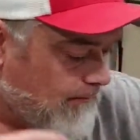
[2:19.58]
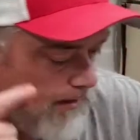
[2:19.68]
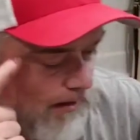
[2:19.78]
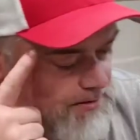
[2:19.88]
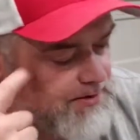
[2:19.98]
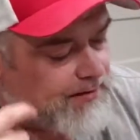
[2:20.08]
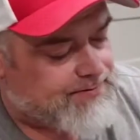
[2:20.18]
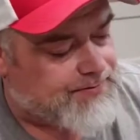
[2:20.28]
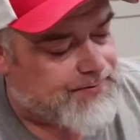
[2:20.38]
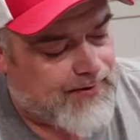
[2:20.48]
It also
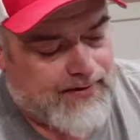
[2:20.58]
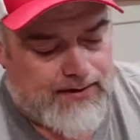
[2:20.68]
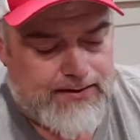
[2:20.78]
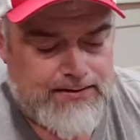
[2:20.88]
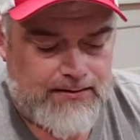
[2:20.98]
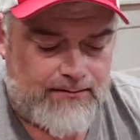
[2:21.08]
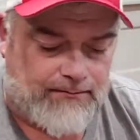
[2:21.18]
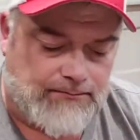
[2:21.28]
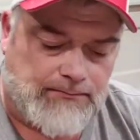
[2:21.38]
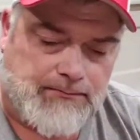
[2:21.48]
comes with one of these.
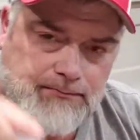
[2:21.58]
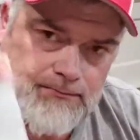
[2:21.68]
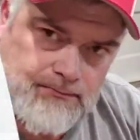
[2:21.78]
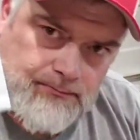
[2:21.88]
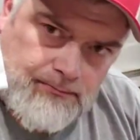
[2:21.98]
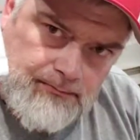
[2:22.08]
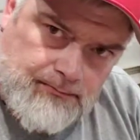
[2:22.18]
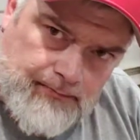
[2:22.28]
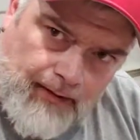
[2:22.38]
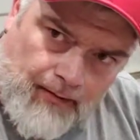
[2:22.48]

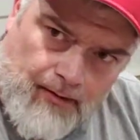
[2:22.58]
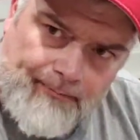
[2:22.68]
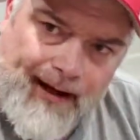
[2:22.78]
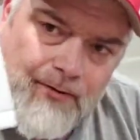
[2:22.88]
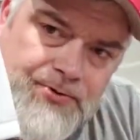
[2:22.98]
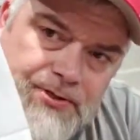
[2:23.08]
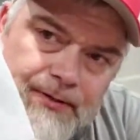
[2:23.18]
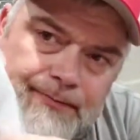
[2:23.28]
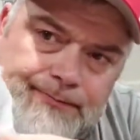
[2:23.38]
We call it a mouse.